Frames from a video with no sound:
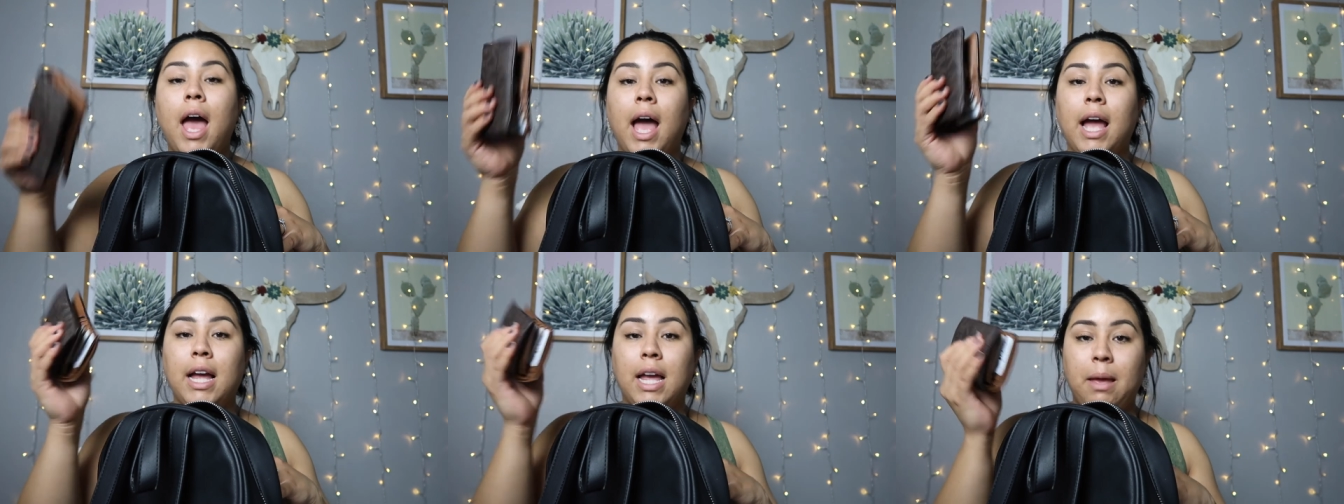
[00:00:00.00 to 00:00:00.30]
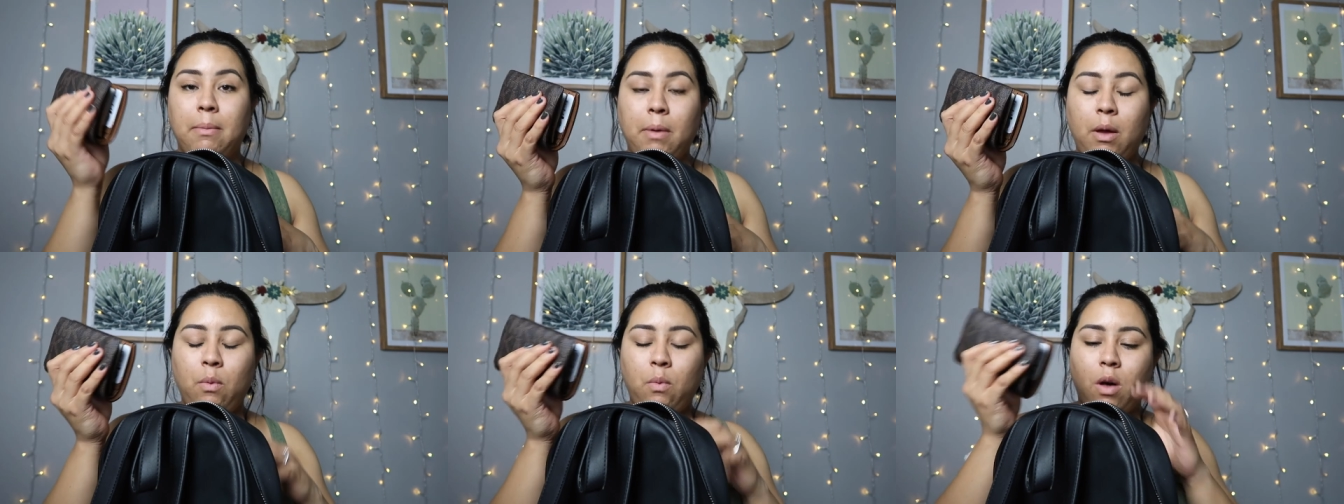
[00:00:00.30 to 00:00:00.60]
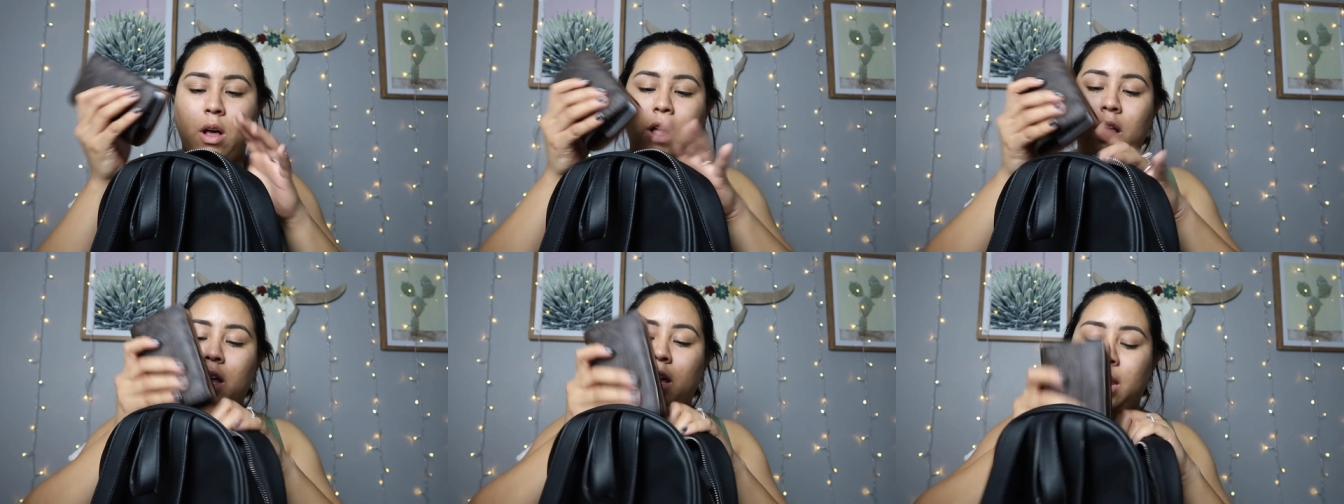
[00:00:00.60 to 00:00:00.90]
I keep my
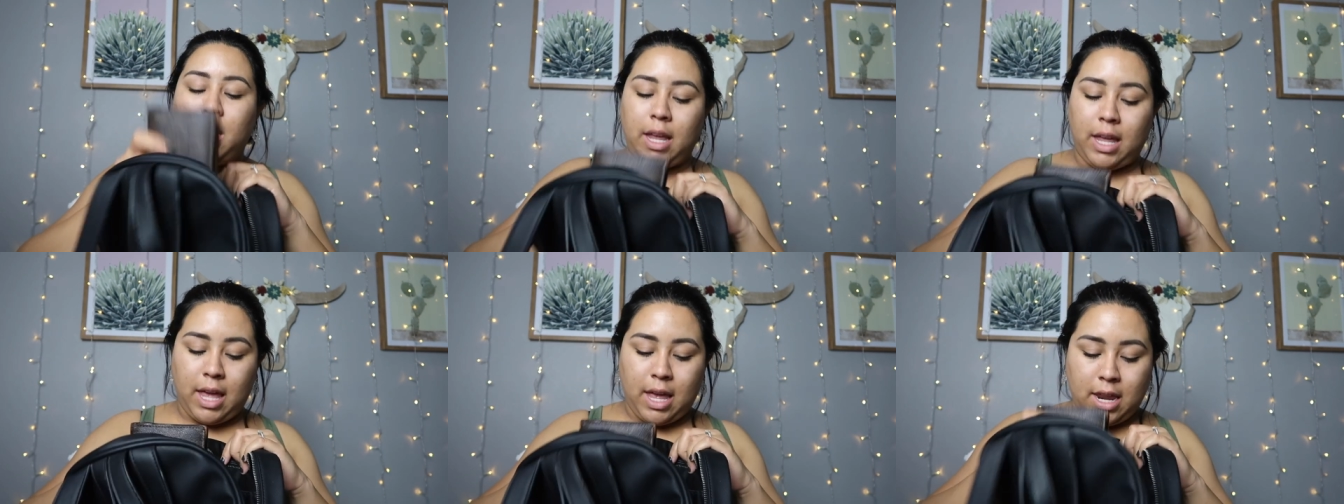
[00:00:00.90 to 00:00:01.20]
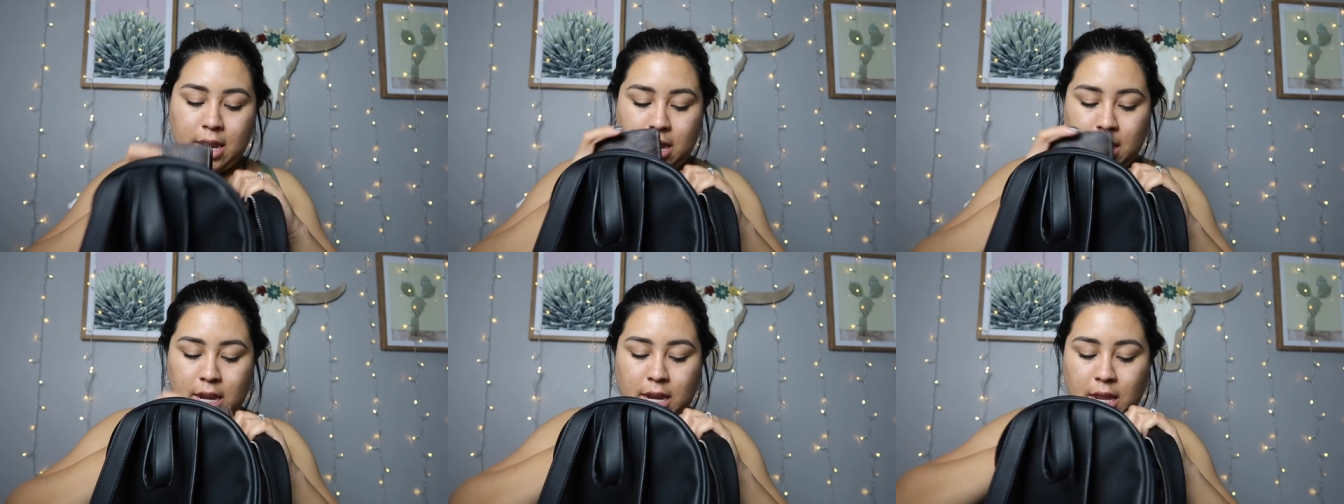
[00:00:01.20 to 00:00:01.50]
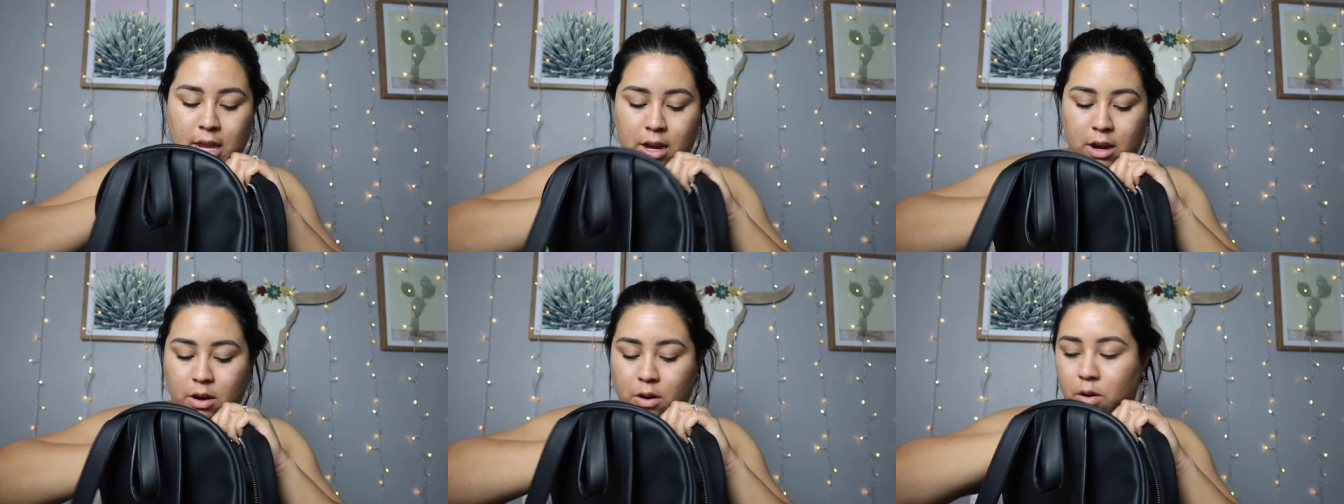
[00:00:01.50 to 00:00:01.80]
wallet again in
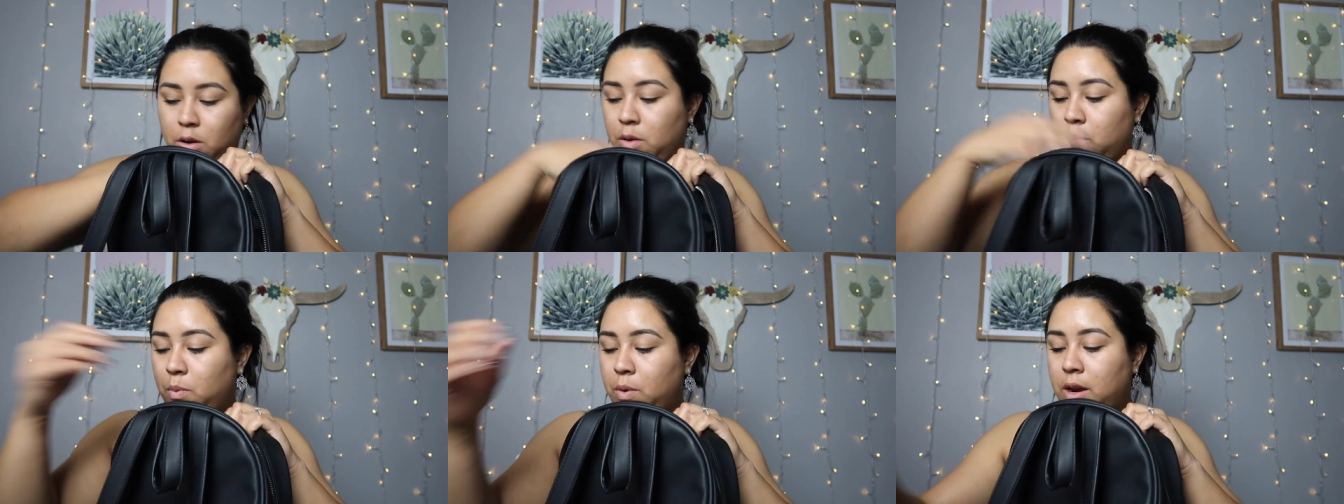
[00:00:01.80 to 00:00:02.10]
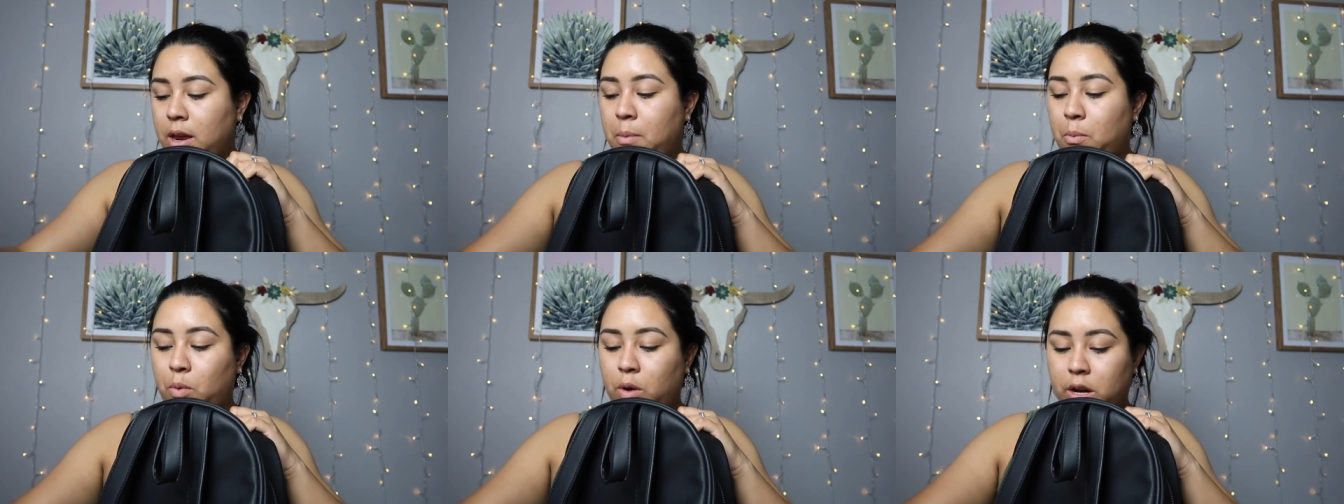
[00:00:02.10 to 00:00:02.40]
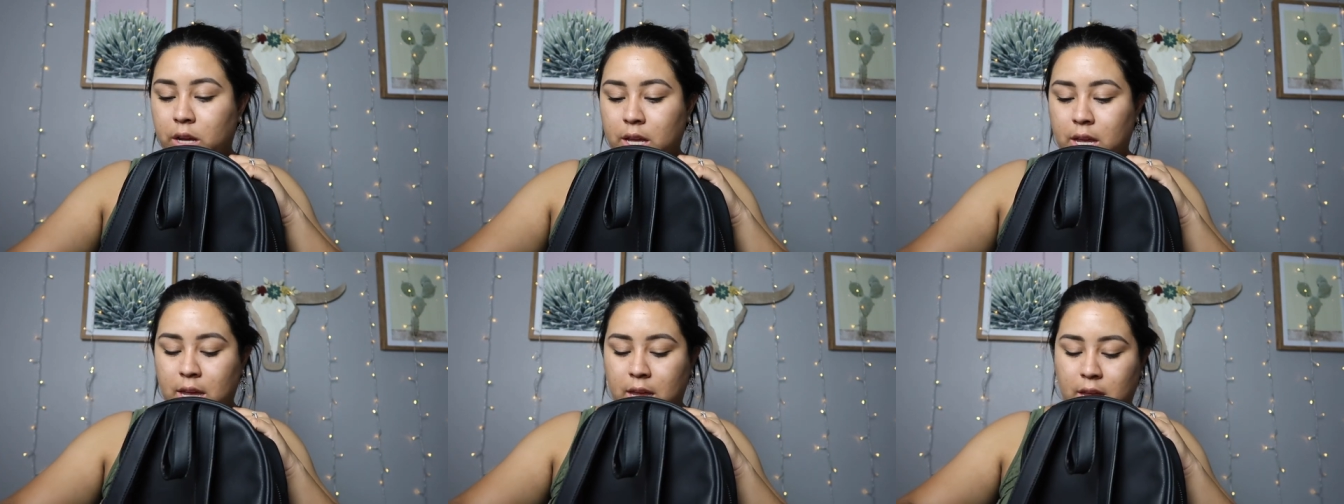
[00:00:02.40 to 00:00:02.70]
here when I'm
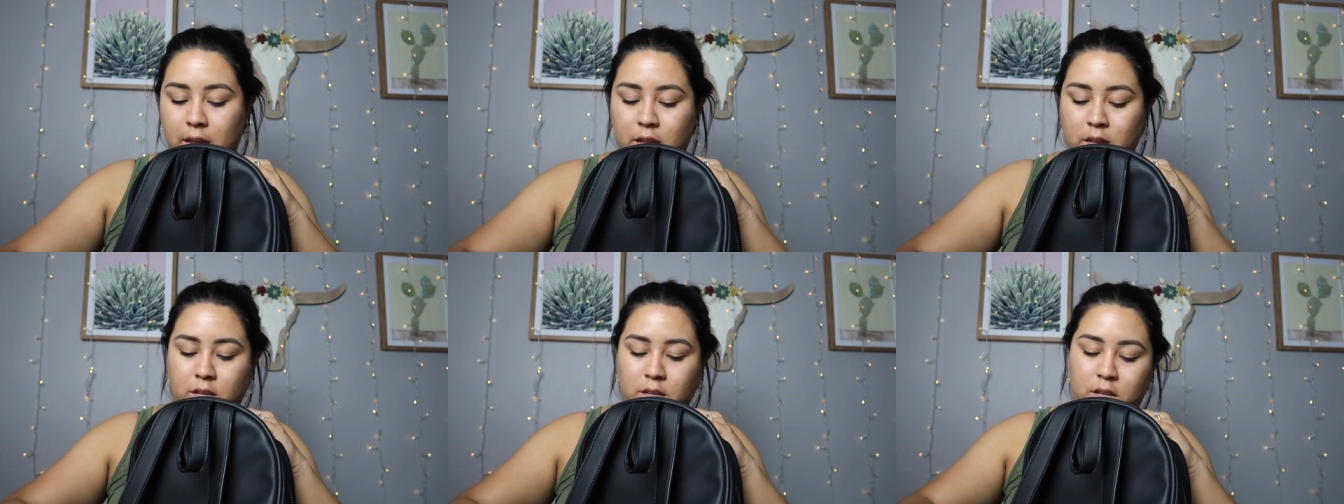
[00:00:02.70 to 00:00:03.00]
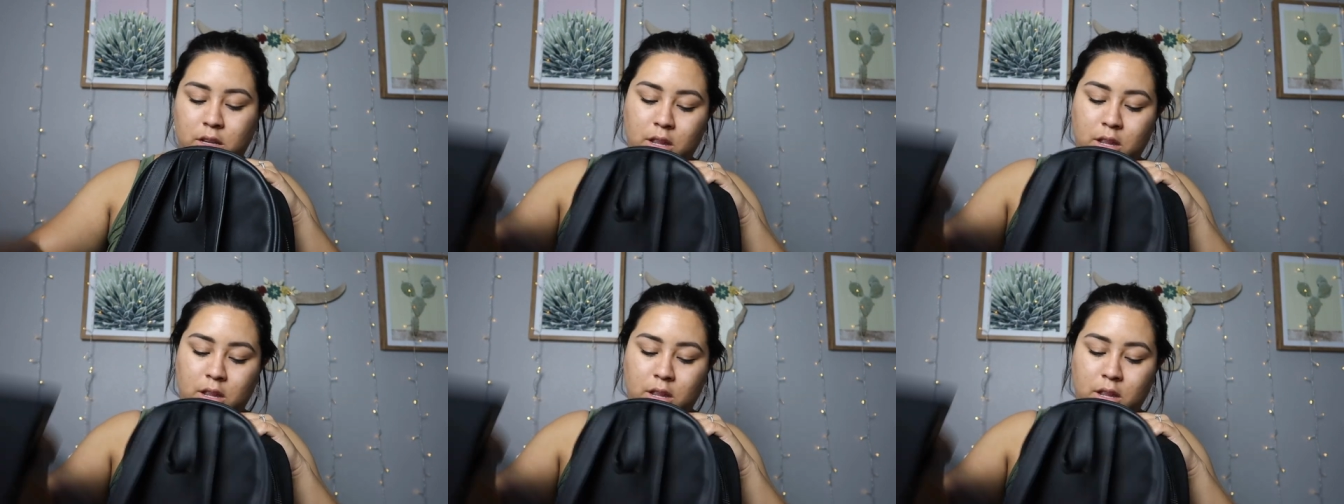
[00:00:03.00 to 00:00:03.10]
working,